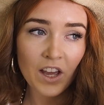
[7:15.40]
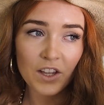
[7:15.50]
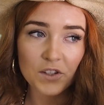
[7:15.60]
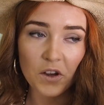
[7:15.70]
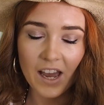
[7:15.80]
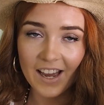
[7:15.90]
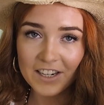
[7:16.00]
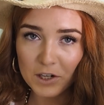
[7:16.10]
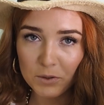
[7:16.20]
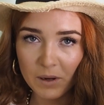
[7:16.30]
So yeah,
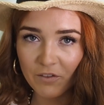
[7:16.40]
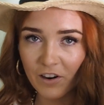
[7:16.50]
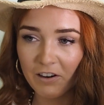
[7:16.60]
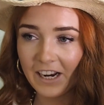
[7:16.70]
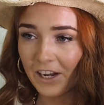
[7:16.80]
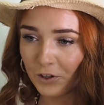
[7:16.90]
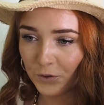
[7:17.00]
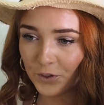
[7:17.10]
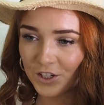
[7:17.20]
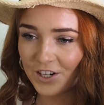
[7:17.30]
India was being very
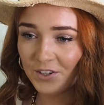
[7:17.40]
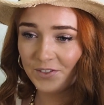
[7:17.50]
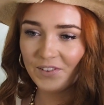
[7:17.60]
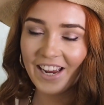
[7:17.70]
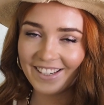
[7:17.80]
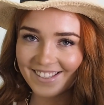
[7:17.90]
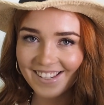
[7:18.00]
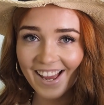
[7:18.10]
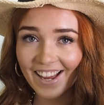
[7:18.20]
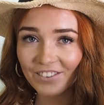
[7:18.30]
ill. She was being
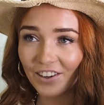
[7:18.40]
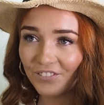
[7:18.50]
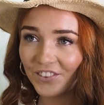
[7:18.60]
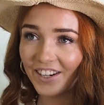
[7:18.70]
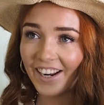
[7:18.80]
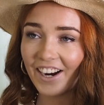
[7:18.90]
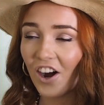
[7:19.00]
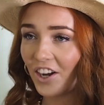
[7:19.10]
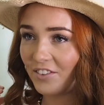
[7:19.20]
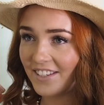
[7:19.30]
sick one morning.
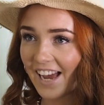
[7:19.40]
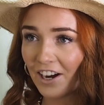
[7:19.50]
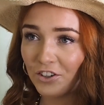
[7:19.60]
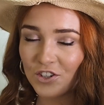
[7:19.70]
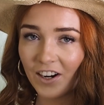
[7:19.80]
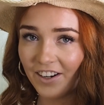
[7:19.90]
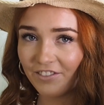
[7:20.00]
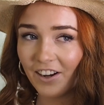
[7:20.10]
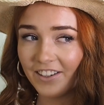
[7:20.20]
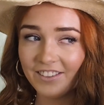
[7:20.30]
I was out trying to
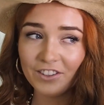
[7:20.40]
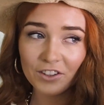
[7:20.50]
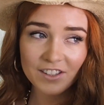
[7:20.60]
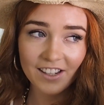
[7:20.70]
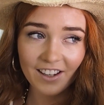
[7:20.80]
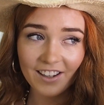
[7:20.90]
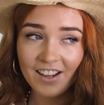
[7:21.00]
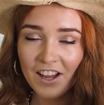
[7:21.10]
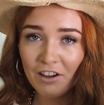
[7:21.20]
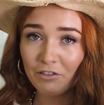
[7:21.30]
find a doctor
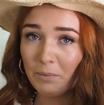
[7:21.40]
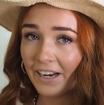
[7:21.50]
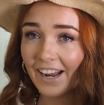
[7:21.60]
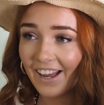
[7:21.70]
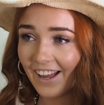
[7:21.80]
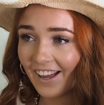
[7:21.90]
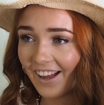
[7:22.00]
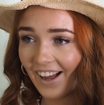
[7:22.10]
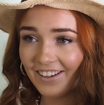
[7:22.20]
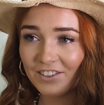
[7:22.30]
for my
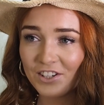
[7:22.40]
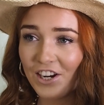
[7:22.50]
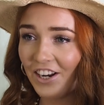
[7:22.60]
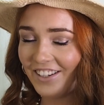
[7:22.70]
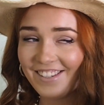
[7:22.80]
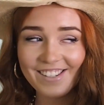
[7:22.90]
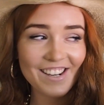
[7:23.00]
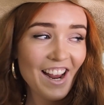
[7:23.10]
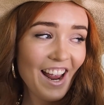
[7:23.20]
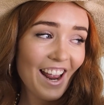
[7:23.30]
ear, and
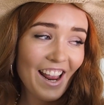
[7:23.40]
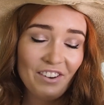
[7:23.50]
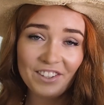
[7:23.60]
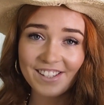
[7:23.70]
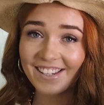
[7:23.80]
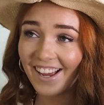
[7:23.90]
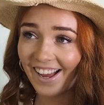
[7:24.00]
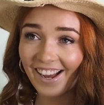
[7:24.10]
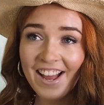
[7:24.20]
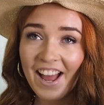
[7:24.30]
it was
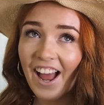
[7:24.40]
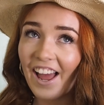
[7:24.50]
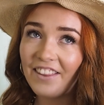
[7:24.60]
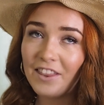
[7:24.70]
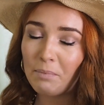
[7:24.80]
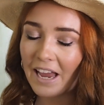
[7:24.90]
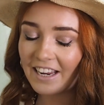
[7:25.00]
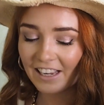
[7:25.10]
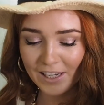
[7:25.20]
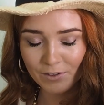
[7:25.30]
yeah. And then the
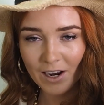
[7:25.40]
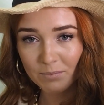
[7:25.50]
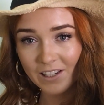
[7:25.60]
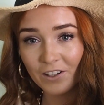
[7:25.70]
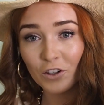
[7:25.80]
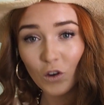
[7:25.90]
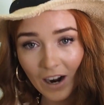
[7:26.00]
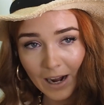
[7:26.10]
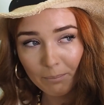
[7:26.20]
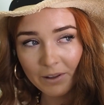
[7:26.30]
painkillers were absolute
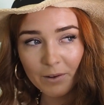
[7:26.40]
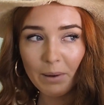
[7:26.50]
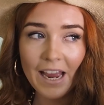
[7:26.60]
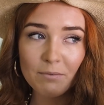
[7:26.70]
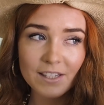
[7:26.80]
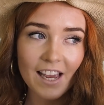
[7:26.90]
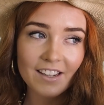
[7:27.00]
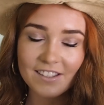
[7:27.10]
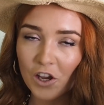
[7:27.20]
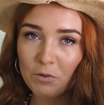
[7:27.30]
crap, and the pain was
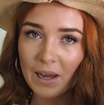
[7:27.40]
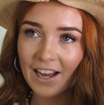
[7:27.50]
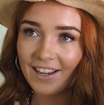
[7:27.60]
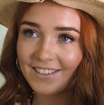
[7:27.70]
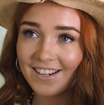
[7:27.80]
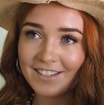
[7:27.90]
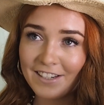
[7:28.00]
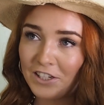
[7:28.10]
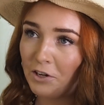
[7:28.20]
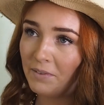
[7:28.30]
getting so bad.
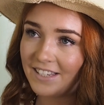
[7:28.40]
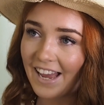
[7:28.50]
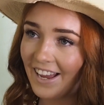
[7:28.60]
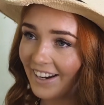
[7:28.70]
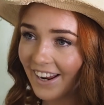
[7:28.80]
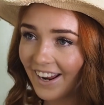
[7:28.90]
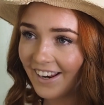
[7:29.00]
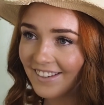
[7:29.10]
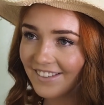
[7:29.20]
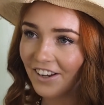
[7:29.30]
India took me to
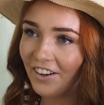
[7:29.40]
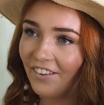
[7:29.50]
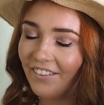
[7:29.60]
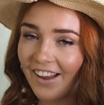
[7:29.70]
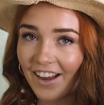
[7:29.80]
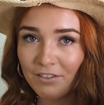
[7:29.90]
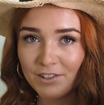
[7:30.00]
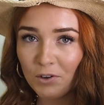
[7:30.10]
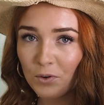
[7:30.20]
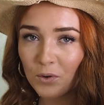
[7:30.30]
A&E, so yeah, it
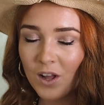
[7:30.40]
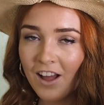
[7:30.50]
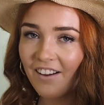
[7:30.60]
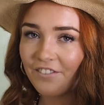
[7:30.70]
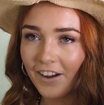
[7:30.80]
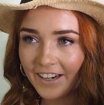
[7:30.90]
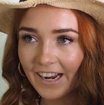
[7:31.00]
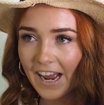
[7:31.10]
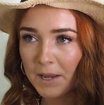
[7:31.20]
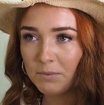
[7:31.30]
was all fun and
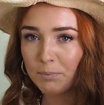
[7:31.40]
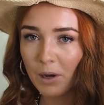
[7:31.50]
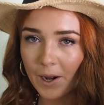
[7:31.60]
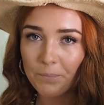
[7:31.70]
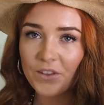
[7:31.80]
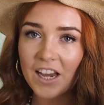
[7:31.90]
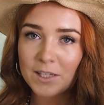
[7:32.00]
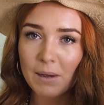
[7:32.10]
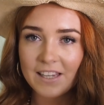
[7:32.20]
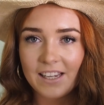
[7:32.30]
games. But that
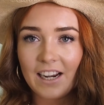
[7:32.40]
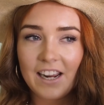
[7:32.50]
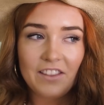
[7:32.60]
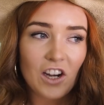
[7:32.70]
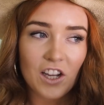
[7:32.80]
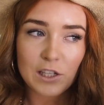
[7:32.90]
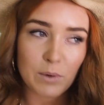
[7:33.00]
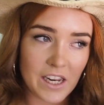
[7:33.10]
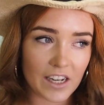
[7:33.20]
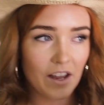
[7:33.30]
is basically the last
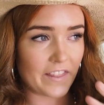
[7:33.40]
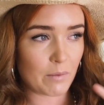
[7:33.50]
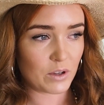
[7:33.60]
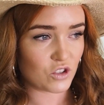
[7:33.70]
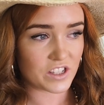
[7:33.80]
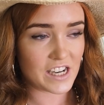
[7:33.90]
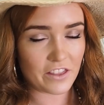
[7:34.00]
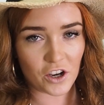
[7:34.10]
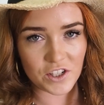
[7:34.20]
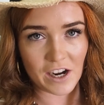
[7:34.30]
week, and then we just in
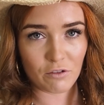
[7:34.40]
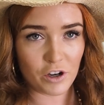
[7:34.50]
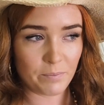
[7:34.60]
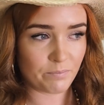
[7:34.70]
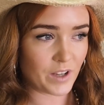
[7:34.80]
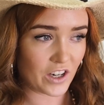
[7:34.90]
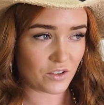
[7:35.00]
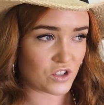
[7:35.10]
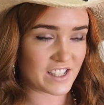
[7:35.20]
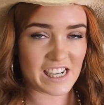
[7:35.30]
the hotel room, and I
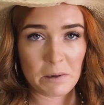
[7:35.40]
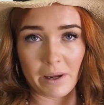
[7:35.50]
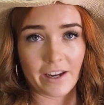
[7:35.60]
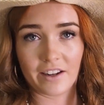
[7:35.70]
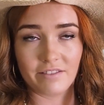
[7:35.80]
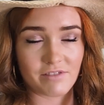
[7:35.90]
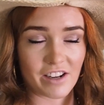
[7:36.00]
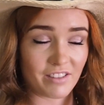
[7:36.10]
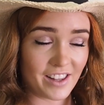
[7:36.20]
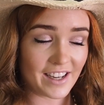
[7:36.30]
was just sleeping and
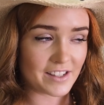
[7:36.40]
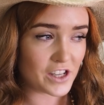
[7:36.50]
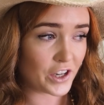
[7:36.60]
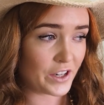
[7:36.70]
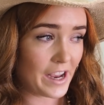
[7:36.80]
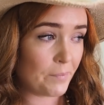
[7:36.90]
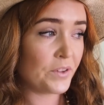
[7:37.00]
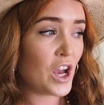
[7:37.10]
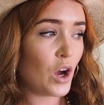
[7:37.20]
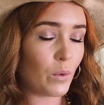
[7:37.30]
stuff like that. So yeah,
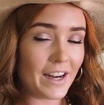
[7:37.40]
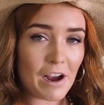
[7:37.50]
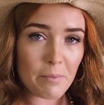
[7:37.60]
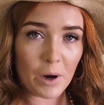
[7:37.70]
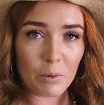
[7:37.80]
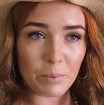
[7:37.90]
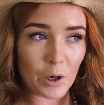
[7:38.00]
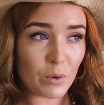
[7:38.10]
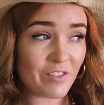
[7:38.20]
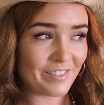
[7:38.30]
we are now in
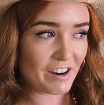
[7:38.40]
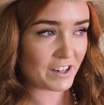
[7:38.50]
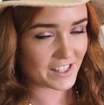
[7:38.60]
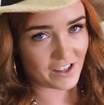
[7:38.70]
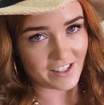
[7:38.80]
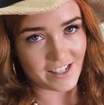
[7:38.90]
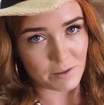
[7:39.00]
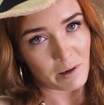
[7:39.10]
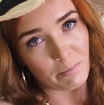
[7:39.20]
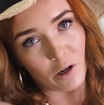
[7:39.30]
Mobile. We're very excited
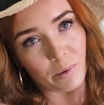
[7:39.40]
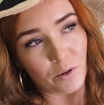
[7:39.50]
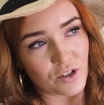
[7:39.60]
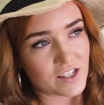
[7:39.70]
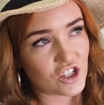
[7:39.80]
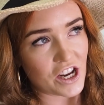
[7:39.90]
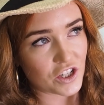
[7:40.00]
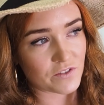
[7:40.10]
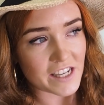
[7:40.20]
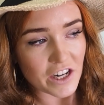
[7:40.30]
to be in Mobile, just a change
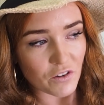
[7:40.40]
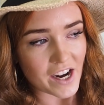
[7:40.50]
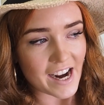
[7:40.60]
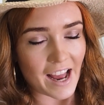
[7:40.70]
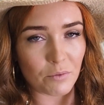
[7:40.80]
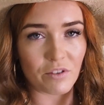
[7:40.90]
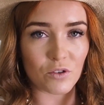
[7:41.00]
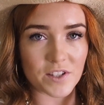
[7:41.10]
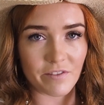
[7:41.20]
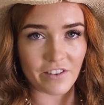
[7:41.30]
of scenery, and we've
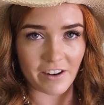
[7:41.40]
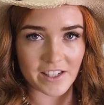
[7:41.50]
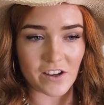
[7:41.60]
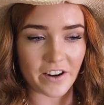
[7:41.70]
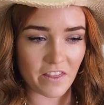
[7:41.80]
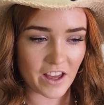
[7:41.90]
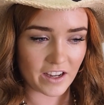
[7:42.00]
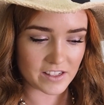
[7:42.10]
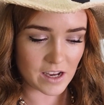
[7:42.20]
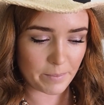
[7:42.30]
got some very exciting
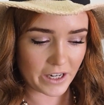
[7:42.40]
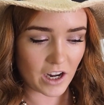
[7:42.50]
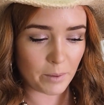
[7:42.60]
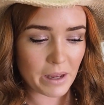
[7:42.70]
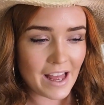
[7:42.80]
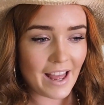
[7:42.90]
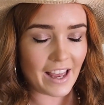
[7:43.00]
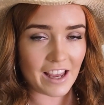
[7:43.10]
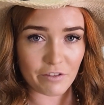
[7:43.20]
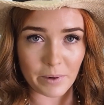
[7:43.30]
things coming up
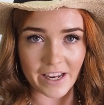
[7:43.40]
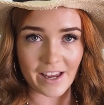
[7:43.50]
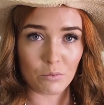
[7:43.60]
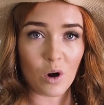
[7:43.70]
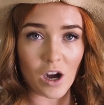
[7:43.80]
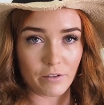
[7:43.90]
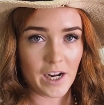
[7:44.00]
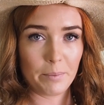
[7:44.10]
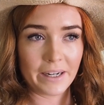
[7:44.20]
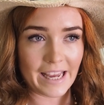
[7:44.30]
if my ear will hurry
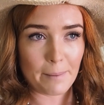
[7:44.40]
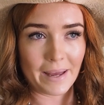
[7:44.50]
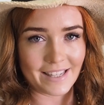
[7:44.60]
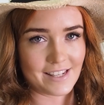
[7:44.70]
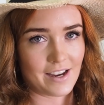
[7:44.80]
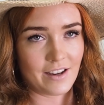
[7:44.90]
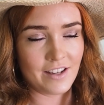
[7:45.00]
up and get better.